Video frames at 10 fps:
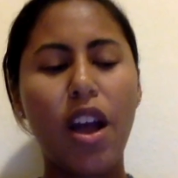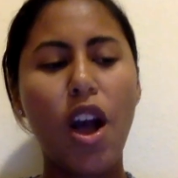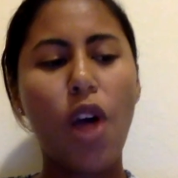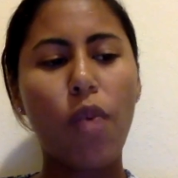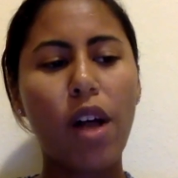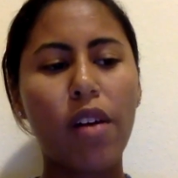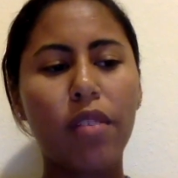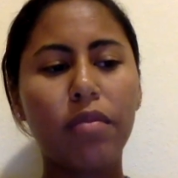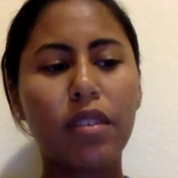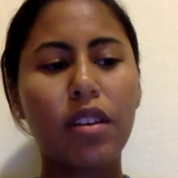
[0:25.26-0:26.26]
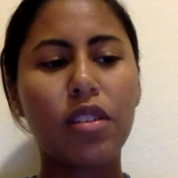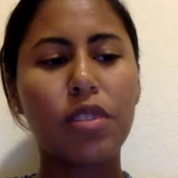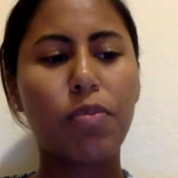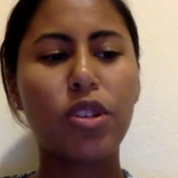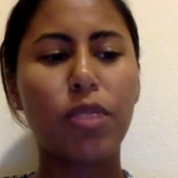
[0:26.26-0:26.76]
Well,
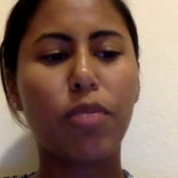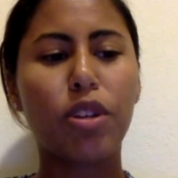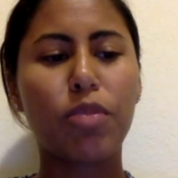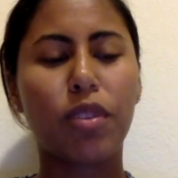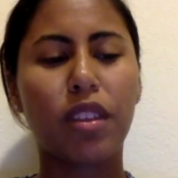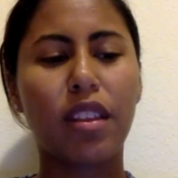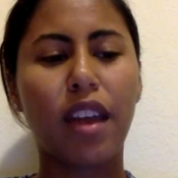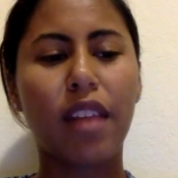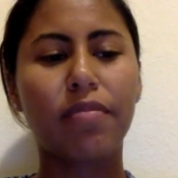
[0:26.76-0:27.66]
sports are much more than that.